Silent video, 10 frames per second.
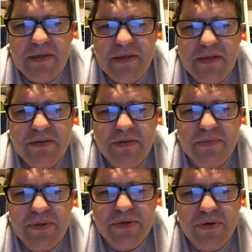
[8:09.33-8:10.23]
So the
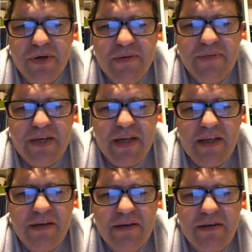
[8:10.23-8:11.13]
majority of the
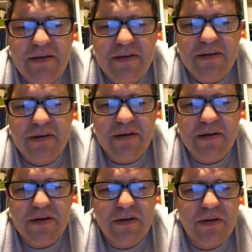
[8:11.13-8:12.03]
data are
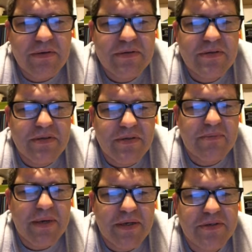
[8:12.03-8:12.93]
close to the
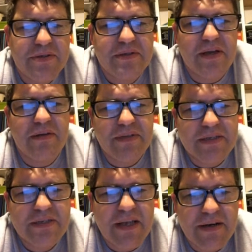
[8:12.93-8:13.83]
measures of the
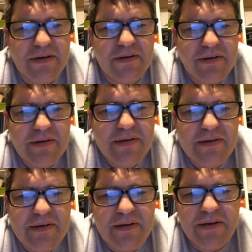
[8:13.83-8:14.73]
center.
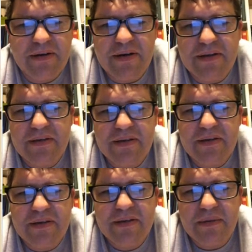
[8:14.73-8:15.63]
All right,
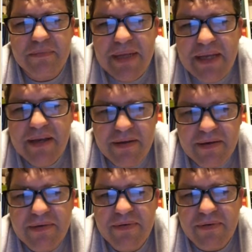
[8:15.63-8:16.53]
the median,
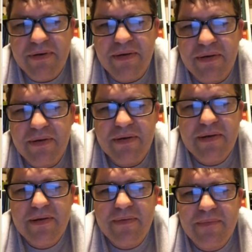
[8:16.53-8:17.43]
or the
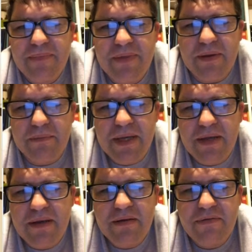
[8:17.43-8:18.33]

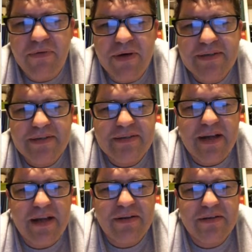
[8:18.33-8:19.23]
mean,
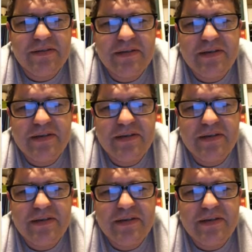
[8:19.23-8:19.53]
$46,